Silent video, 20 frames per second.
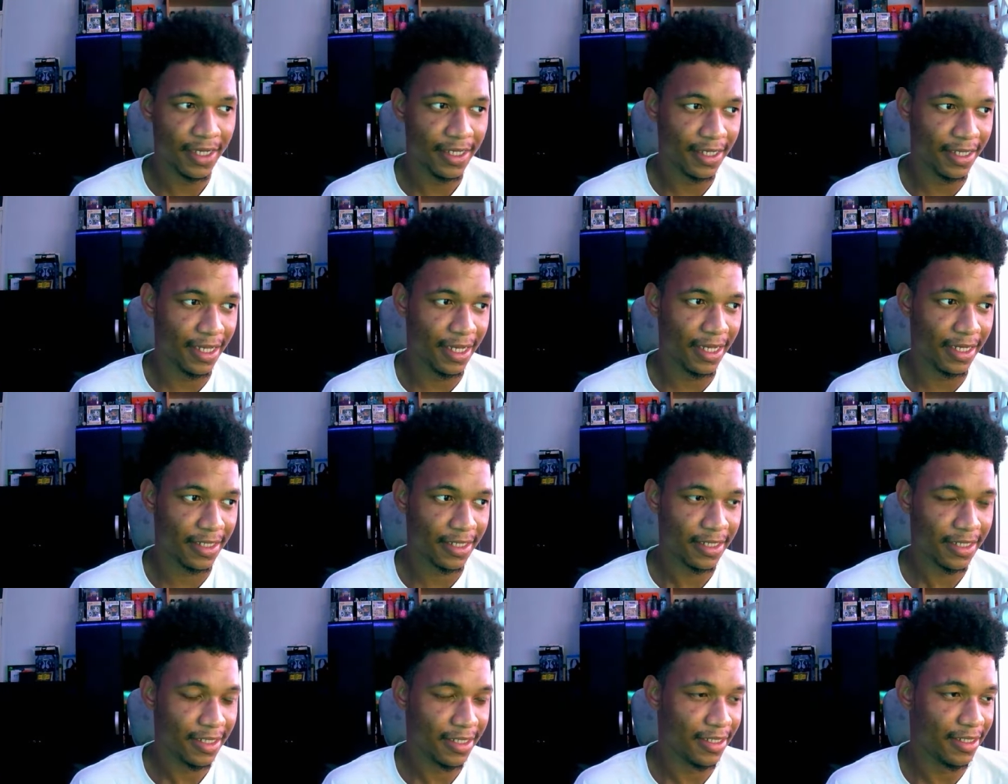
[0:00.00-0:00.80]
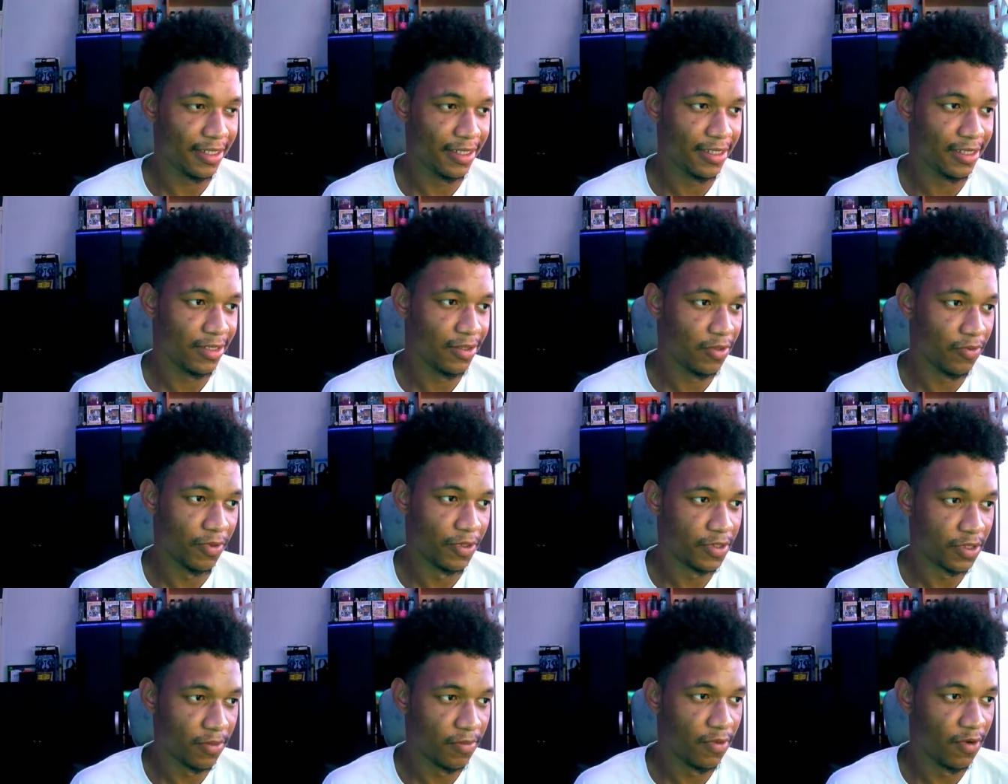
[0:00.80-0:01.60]
like he he
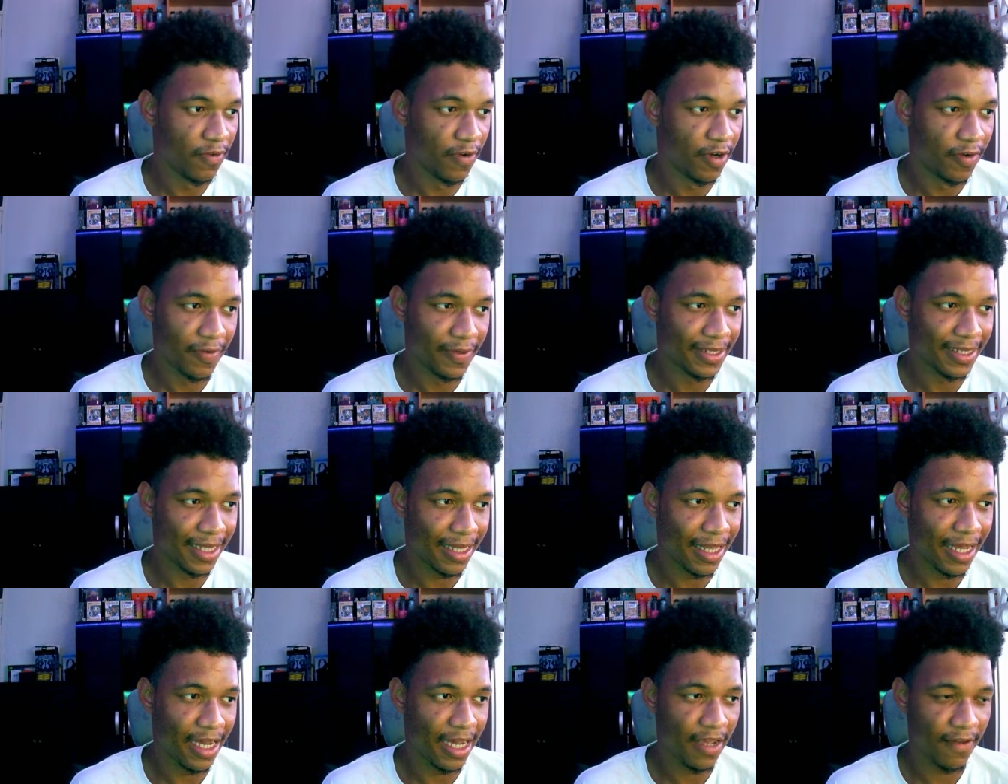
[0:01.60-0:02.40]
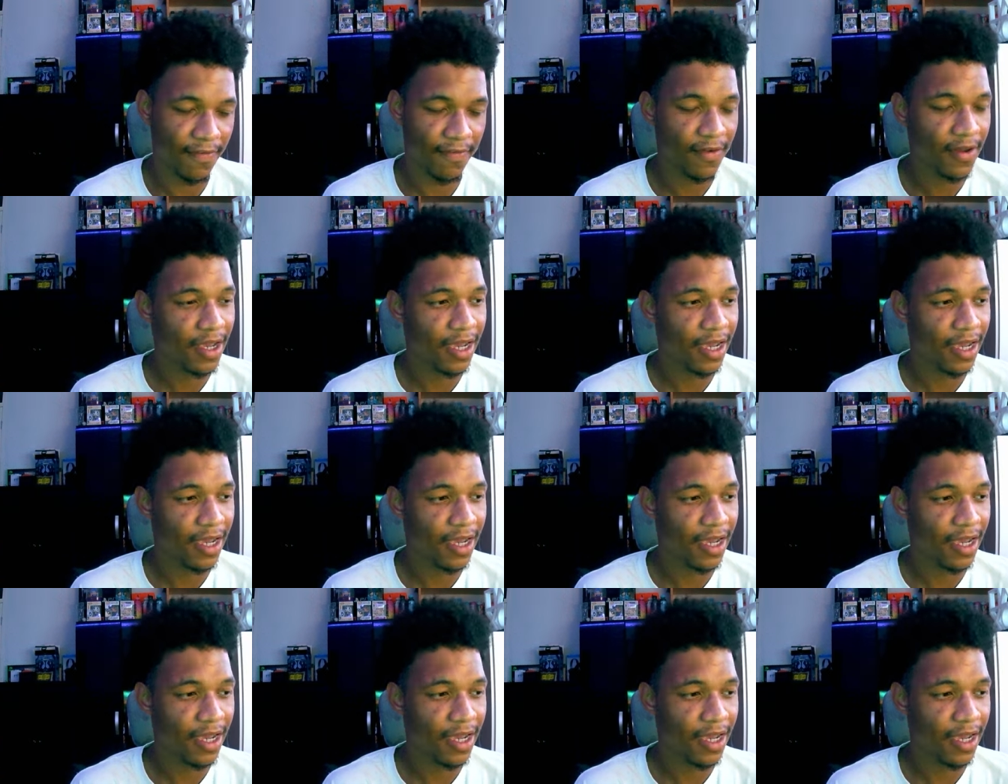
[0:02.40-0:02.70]
wants to move on with his life,